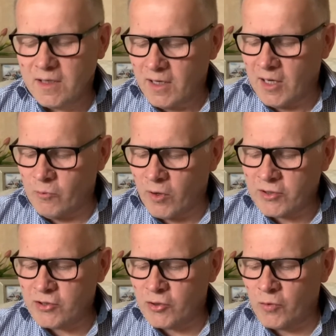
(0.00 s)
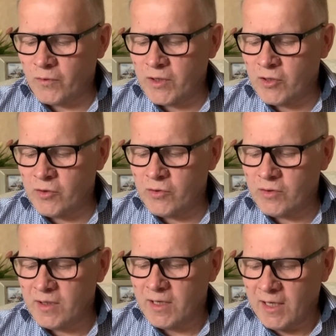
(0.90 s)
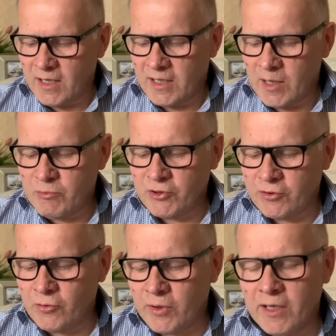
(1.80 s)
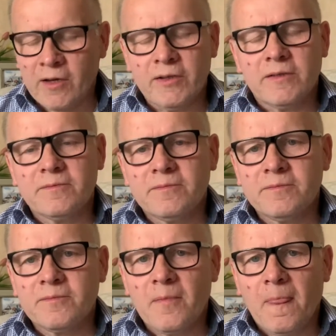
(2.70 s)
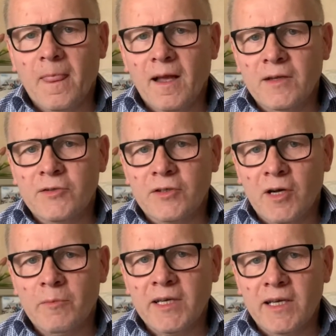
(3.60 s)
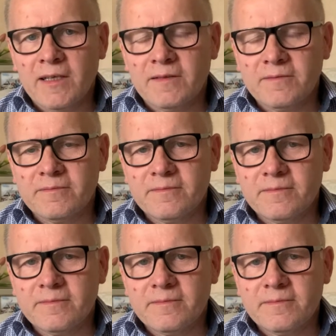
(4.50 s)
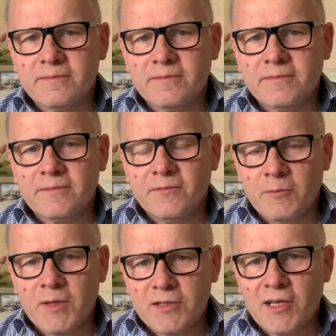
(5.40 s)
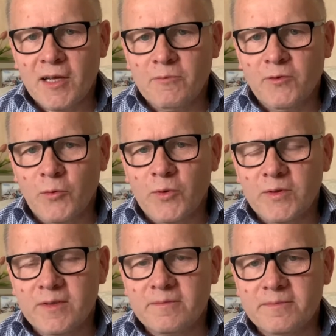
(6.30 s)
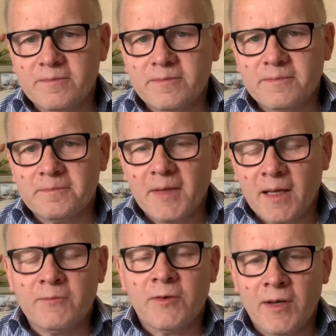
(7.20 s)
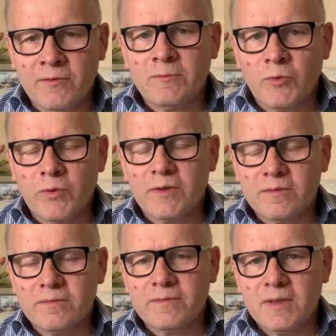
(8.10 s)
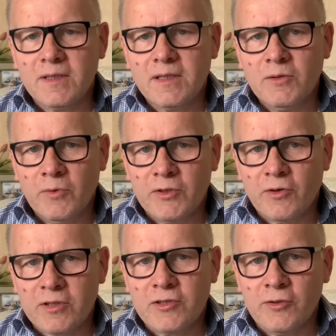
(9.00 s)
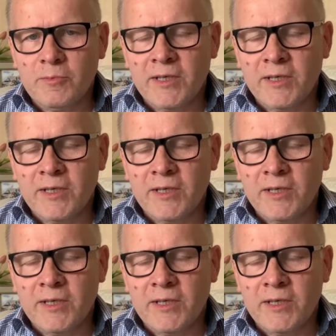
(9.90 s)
He watches over you, he keeps your going out and your coming in from this time forth and forevermore. We trust you'll be